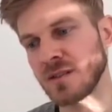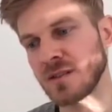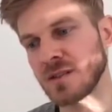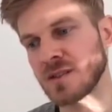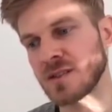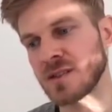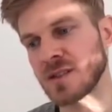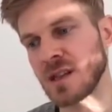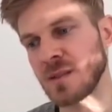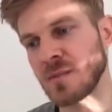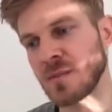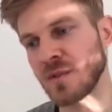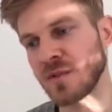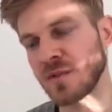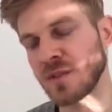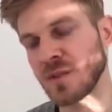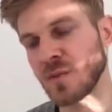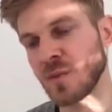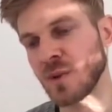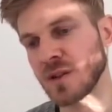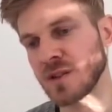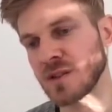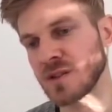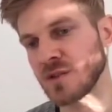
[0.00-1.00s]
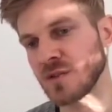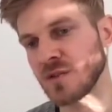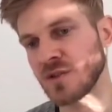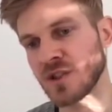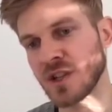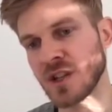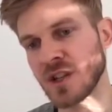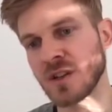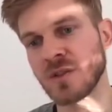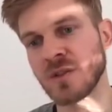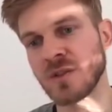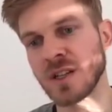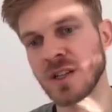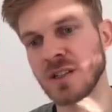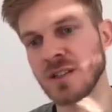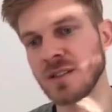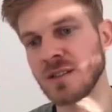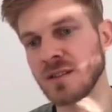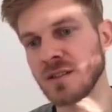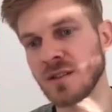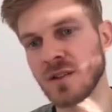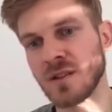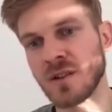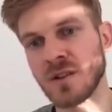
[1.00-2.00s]
some of the ones you
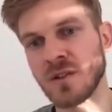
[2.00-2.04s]
generated